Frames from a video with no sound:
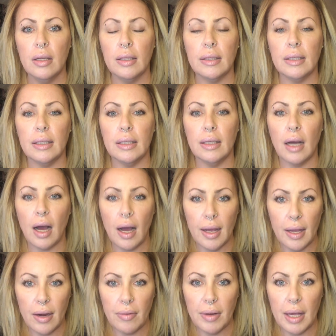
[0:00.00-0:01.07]
the eye
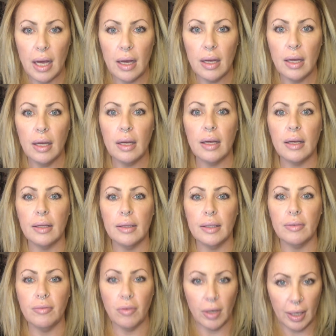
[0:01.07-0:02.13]
area, and the
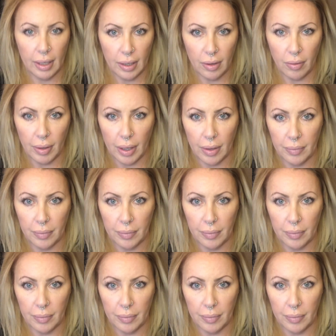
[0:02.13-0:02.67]
forehead area.